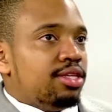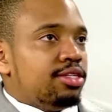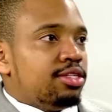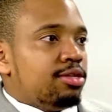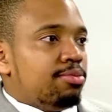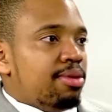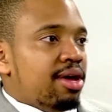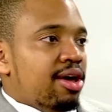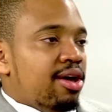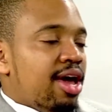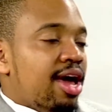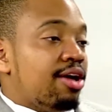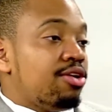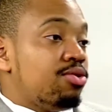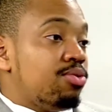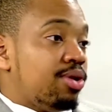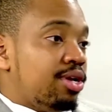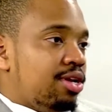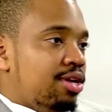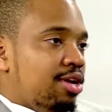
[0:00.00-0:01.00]
us about how
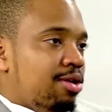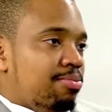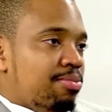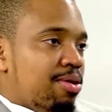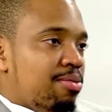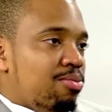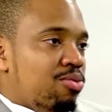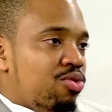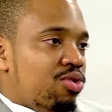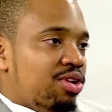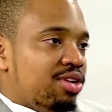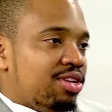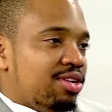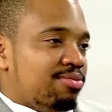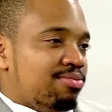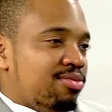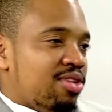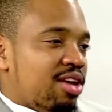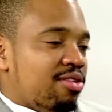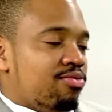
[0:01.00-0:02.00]
you ended up at
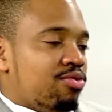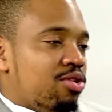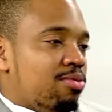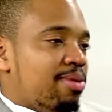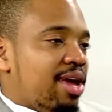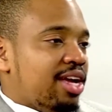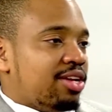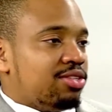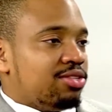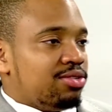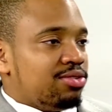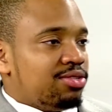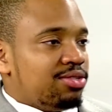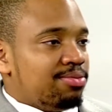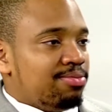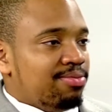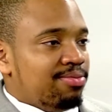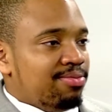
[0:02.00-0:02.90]
Morgan, like for your bachelor's.